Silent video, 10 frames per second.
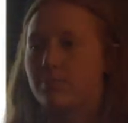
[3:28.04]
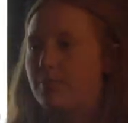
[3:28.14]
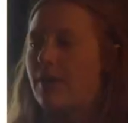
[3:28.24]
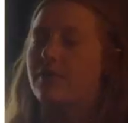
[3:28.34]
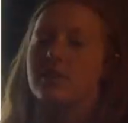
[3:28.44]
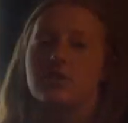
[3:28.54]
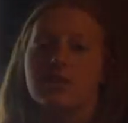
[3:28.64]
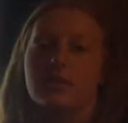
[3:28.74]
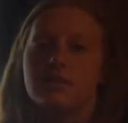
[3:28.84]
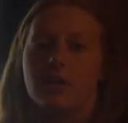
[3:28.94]

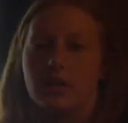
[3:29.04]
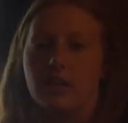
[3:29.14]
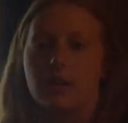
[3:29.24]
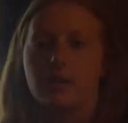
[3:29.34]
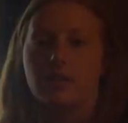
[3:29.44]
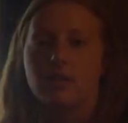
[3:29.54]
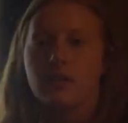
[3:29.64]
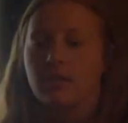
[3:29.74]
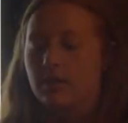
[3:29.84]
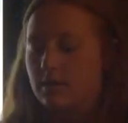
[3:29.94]
beverages on here.
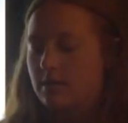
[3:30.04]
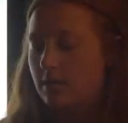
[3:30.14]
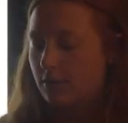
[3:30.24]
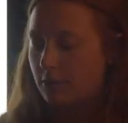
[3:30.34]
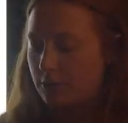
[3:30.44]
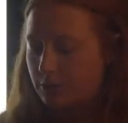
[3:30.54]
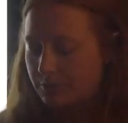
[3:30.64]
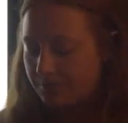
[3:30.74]
So